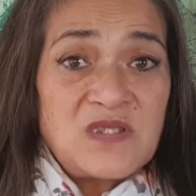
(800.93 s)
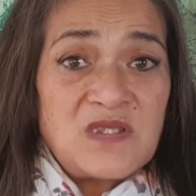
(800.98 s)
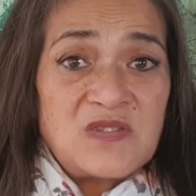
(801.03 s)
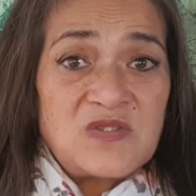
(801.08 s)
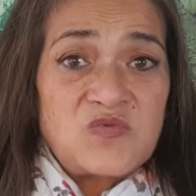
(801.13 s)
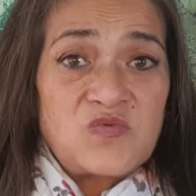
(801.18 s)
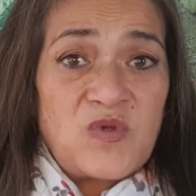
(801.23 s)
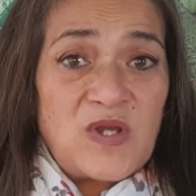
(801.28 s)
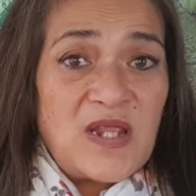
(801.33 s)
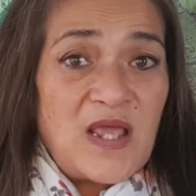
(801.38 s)

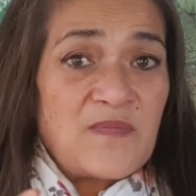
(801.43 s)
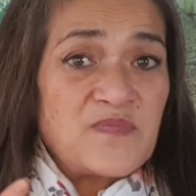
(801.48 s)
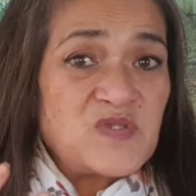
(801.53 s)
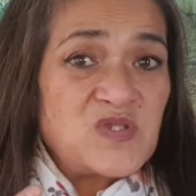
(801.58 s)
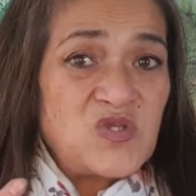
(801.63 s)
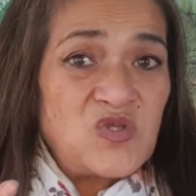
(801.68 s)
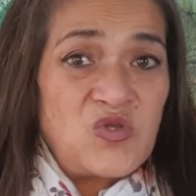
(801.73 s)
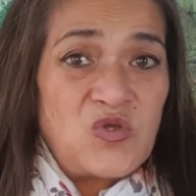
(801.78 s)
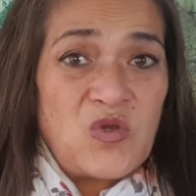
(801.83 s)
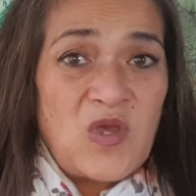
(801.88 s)
It's really up
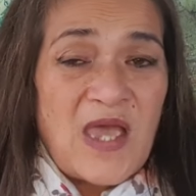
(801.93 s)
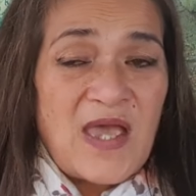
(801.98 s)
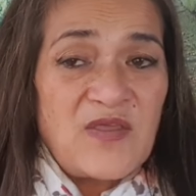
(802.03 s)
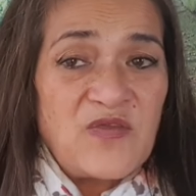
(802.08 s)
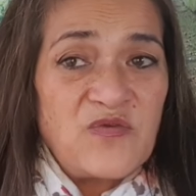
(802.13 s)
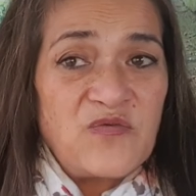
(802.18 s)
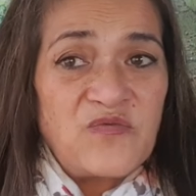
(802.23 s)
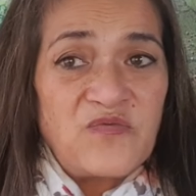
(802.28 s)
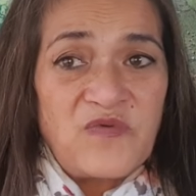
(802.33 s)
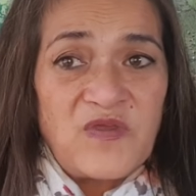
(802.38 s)
to you how
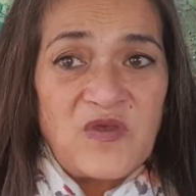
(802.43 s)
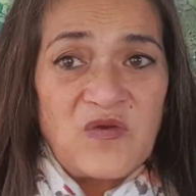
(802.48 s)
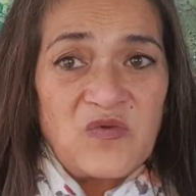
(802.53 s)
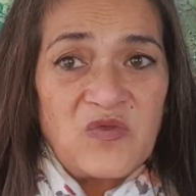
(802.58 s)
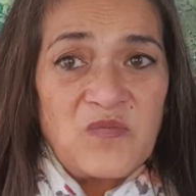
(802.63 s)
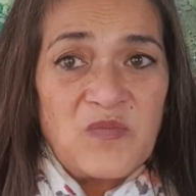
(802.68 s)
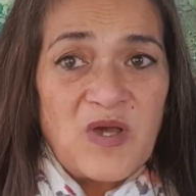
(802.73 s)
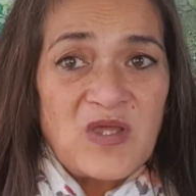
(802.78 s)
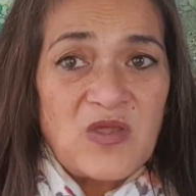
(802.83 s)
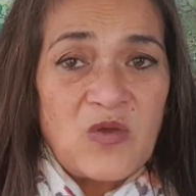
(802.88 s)
you feel. You
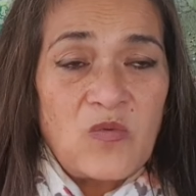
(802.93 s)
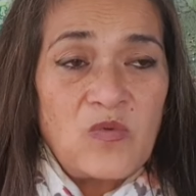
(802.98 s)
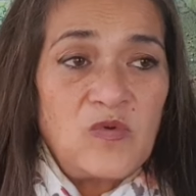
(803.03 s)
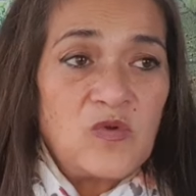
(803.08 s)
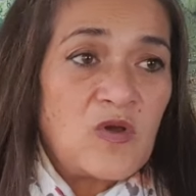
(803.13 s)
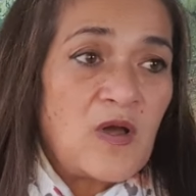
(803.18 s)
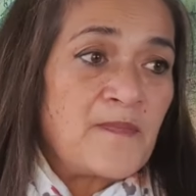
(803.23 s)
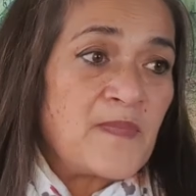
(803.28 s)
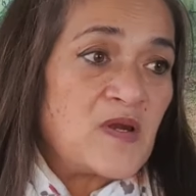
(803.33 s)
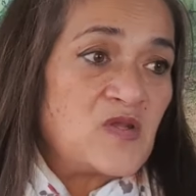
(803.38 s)
might go,
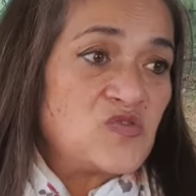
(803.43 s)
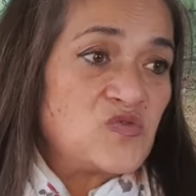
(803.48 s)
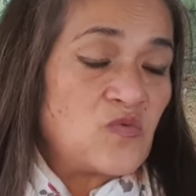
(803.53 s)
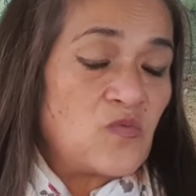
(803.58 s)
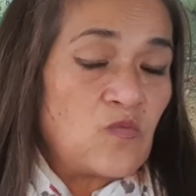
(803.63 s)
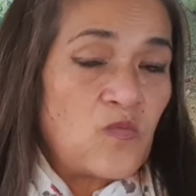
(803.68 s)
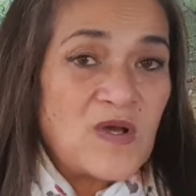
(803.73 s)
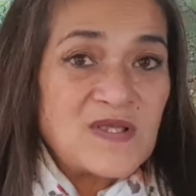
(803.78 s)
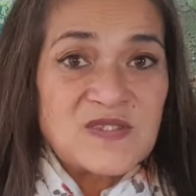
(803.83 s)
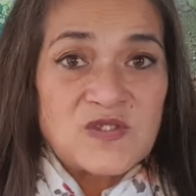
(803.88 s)
look, I'm going to do it
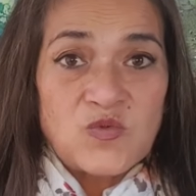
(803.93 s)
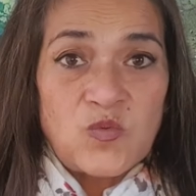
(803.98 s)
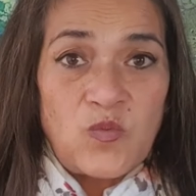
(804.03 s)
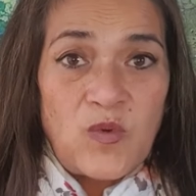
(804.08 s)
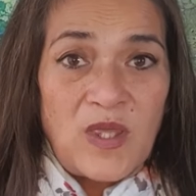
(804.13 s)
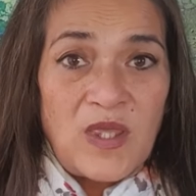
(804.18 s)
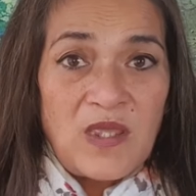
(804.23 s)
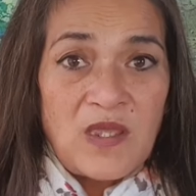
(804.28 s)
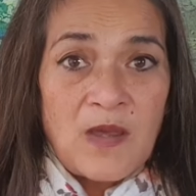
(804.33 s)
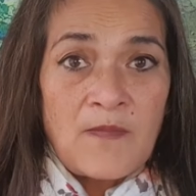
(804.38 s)
once a
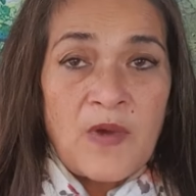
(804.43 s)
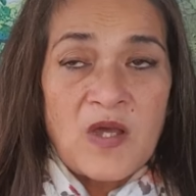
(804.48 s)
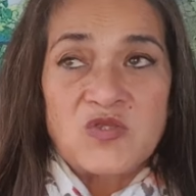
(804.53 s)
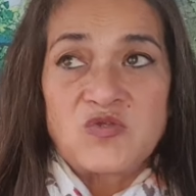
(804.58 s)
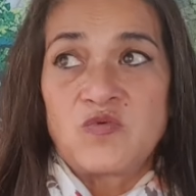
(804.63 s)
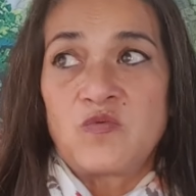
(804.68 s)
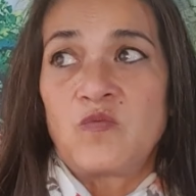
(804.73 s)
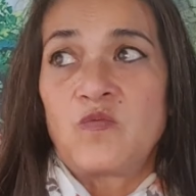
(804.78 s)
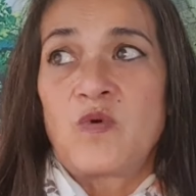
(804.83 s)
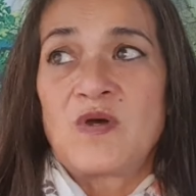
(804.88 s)
week. I might
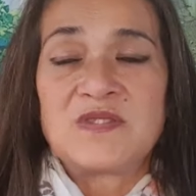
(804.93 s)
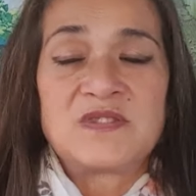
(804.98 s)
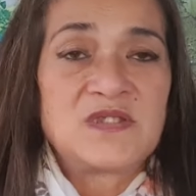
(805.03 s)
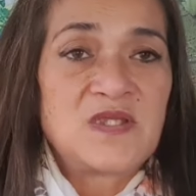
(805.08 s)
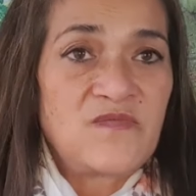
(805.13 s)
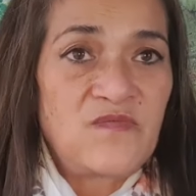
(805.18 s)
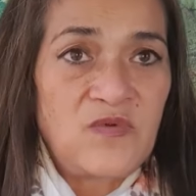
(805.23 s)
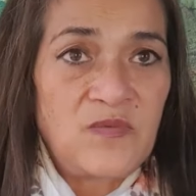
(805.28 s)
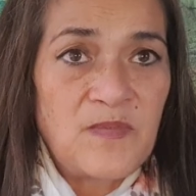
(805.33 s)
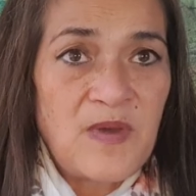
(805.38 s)
do it once
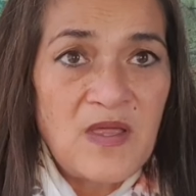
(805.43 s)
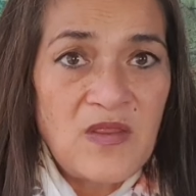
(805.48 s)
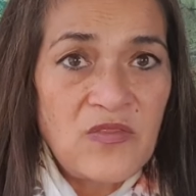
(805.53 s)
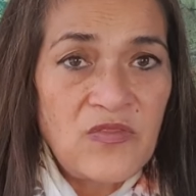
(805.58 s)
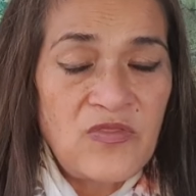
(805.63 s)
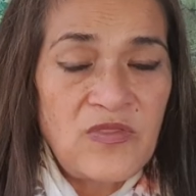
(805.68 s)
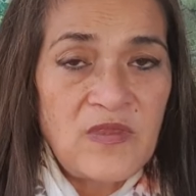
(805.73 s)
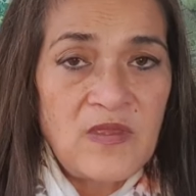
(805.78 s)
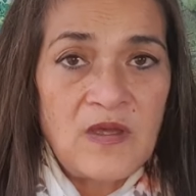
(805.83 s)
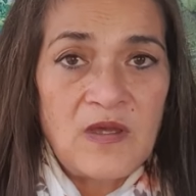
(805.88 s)
every
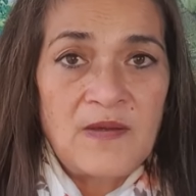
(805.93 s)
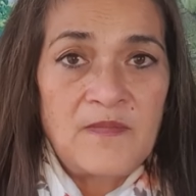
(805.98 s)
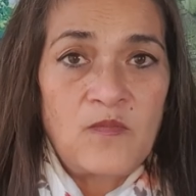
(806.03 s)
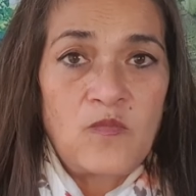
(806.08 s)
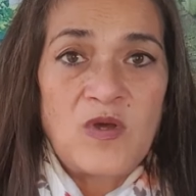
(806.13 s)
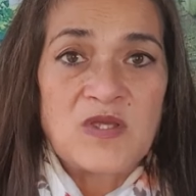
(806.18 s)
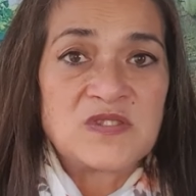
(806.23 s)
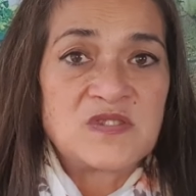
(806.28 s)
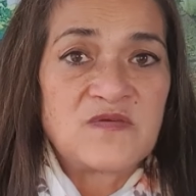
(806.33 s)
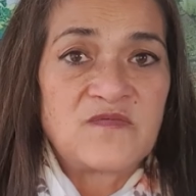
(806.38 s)
month,
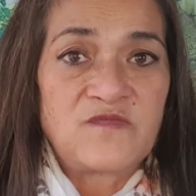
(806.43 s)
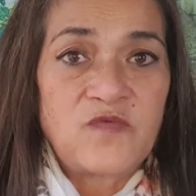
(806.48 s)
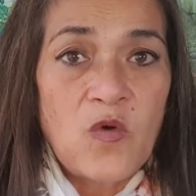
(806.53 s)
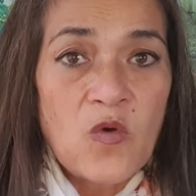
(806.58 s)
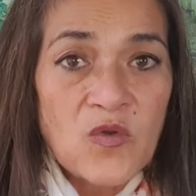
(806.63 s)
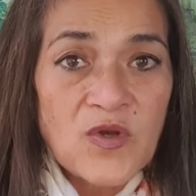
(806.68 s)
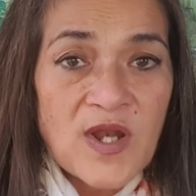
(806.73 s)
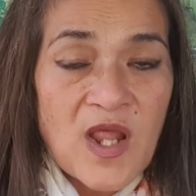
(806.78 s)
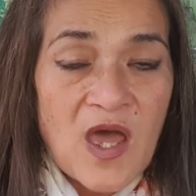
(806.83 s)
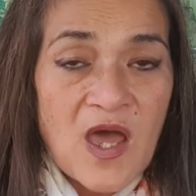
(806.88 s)
once a
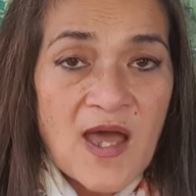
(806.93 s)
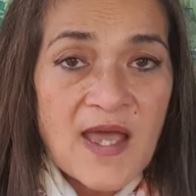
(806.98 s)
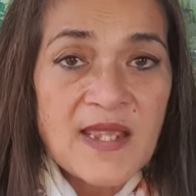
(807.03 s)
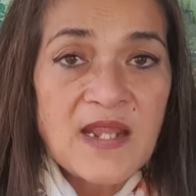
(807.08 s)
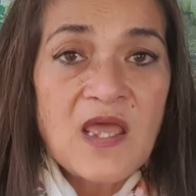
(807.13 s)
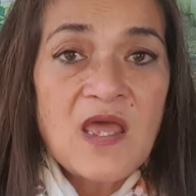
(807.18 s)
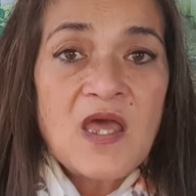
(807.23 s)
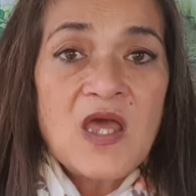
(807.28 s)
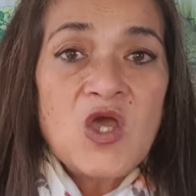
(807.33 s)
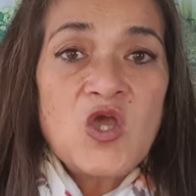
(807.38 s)

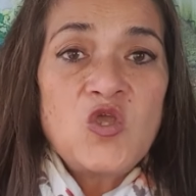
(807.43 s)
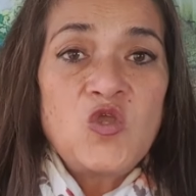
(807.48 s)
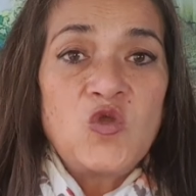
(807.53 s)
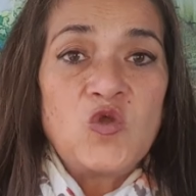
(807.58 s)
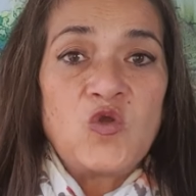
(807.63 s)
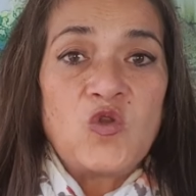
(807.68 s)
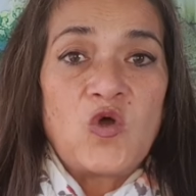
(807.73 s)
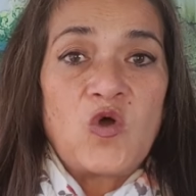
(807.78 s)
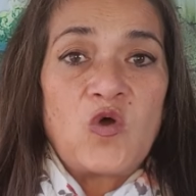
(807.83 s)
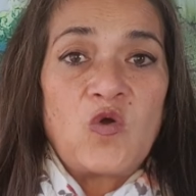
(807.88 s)
fortnight,
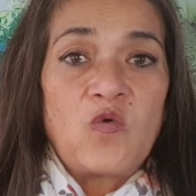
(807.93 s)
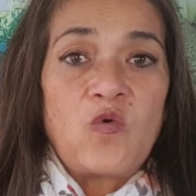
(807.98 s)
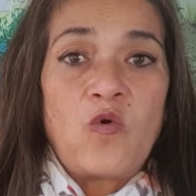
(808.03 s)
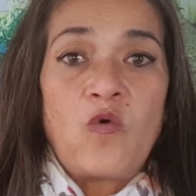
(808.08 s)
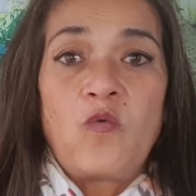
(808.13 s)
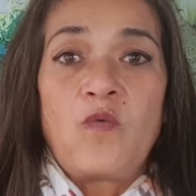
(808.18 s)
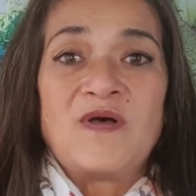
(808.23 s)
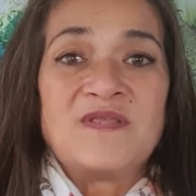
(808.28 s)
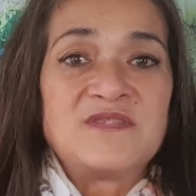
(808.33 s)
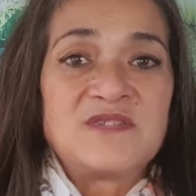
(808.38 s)

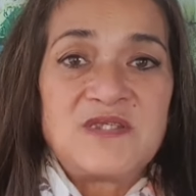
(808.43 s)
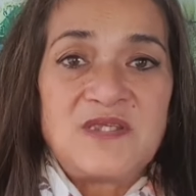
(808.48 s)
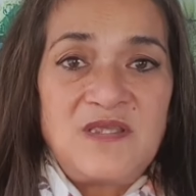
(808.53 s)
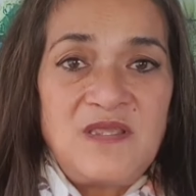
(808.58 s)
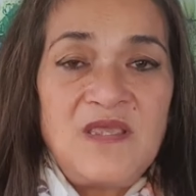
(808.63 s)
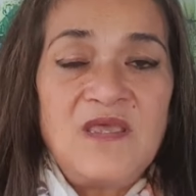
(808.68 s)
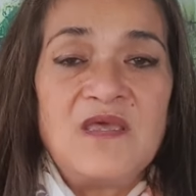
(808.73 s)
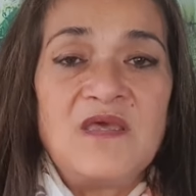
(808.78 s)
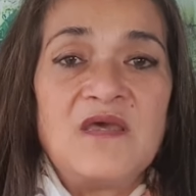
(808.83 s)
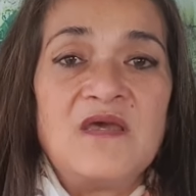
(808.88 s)
or once a
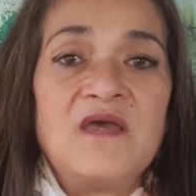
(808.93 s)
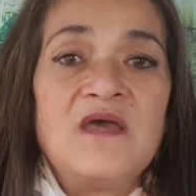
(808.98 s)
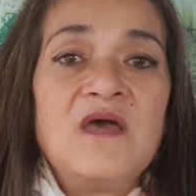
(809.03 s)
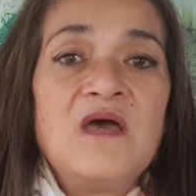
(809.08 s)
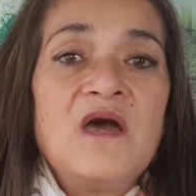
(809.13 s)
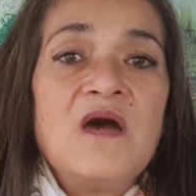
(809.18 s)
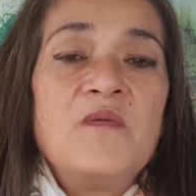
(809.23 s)
year.